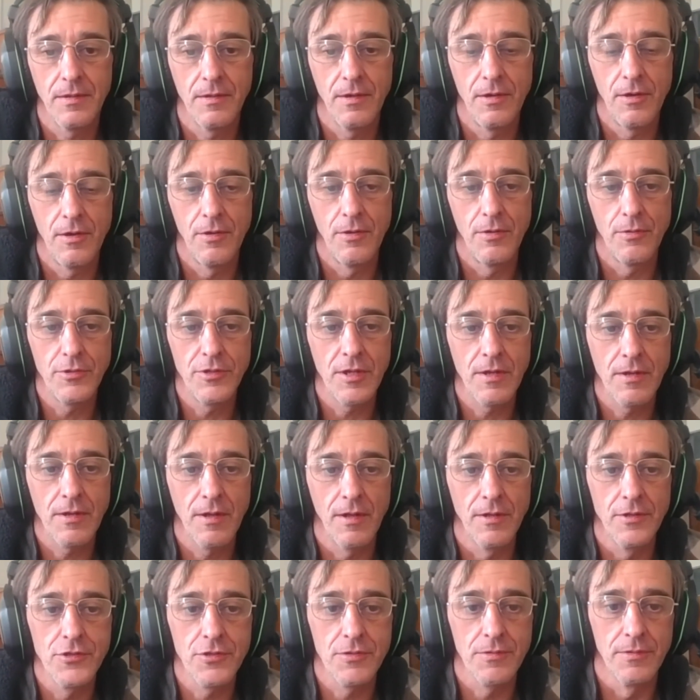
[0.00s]

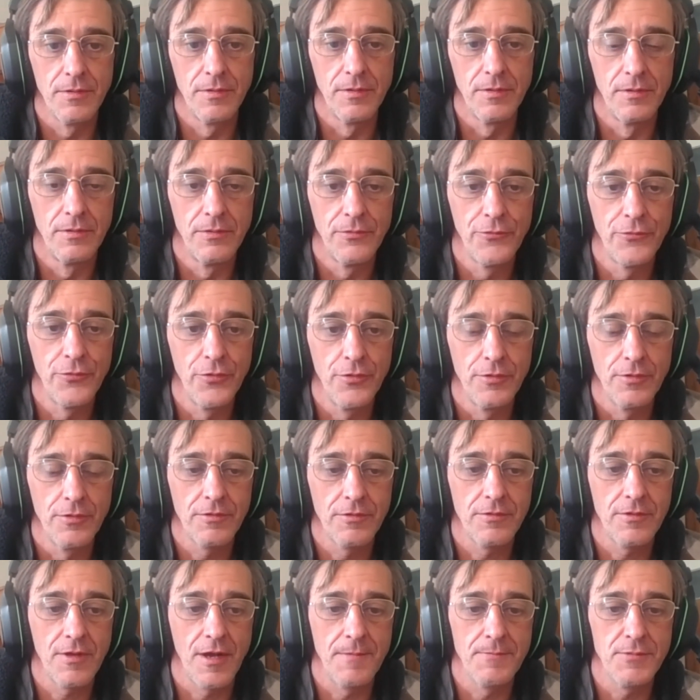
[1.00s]
horticultural fruit
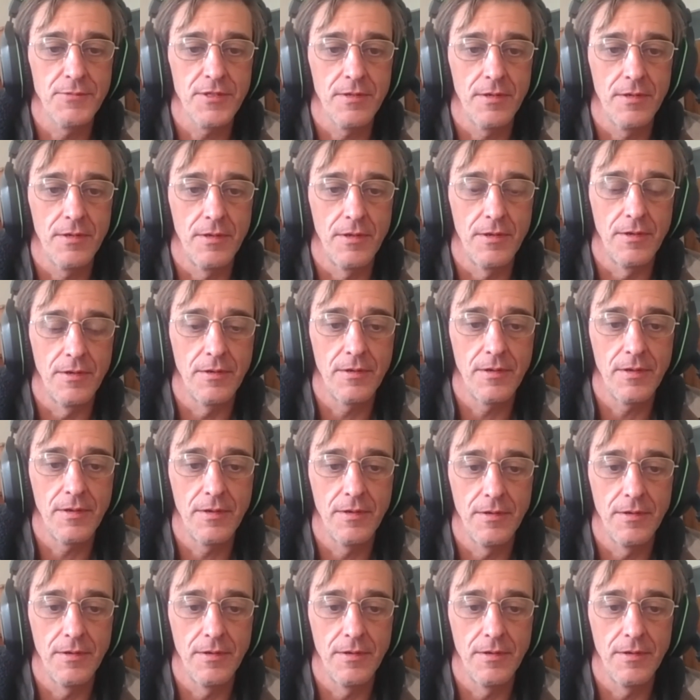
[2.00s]
types are